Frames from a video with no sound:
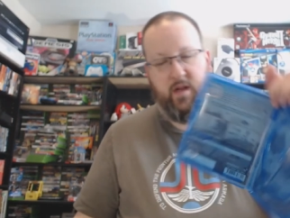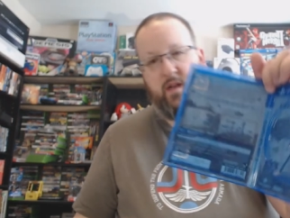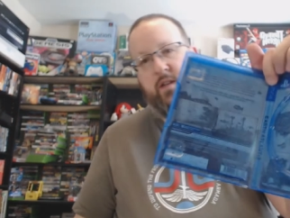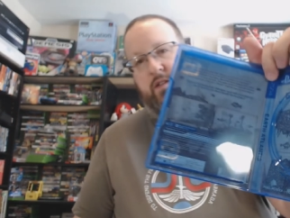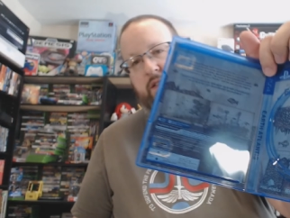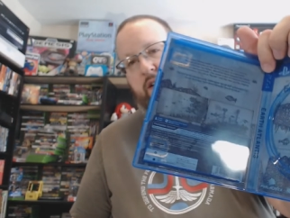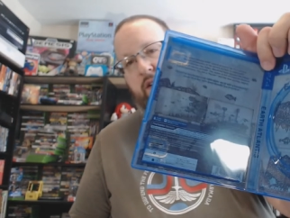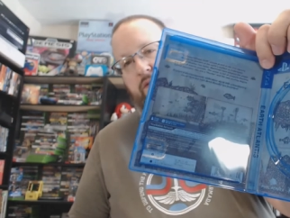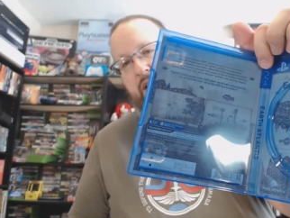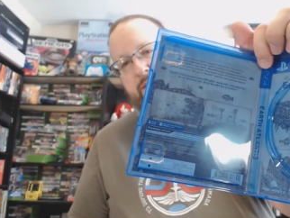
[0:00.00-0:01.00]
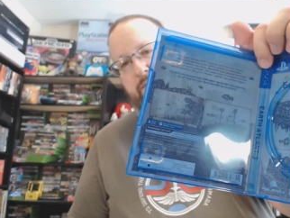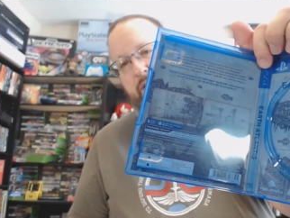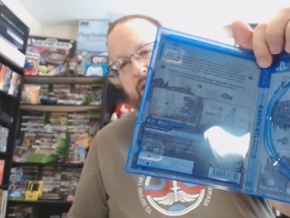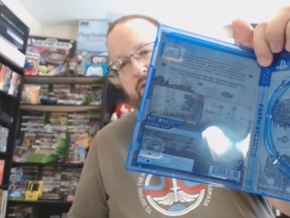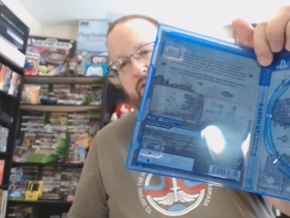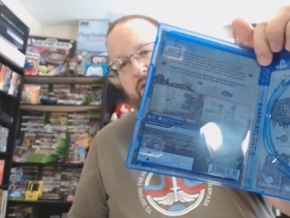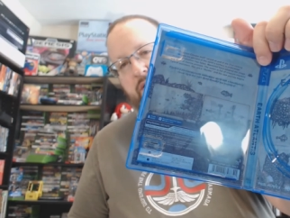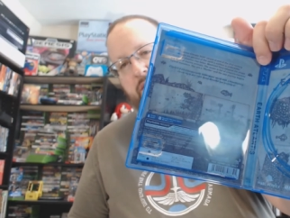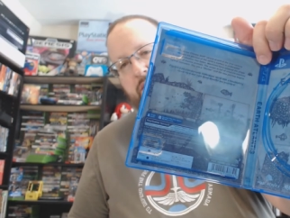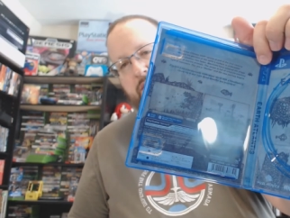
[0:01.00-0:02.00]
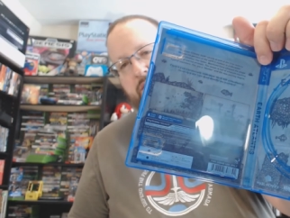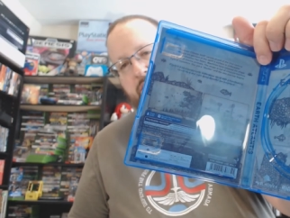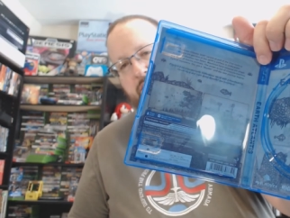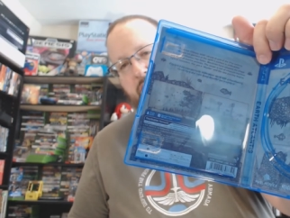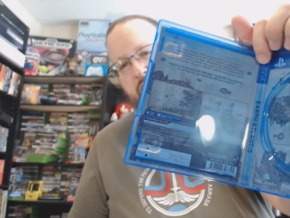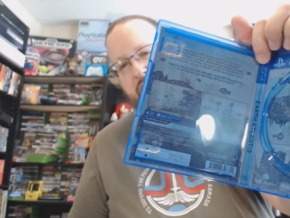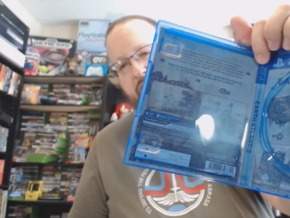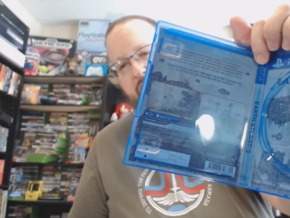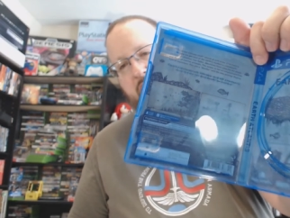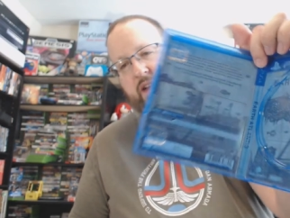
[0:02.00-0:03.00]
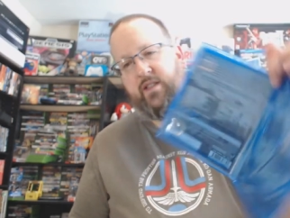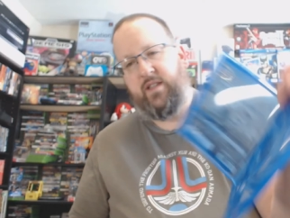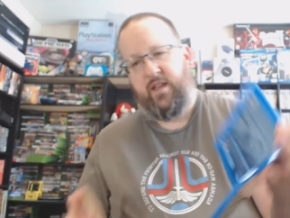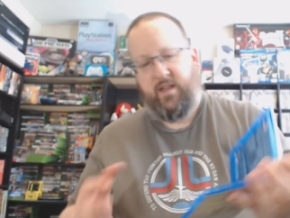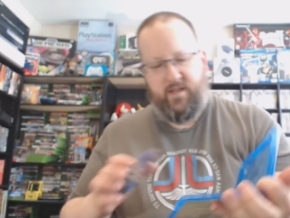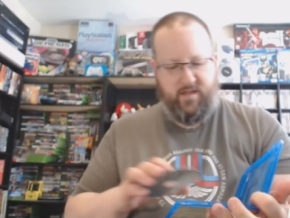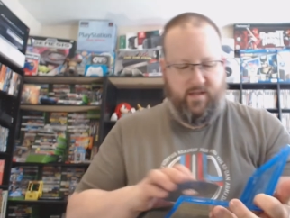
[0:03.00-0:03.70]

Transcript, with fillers: So that's pretty cool to where you've got uh,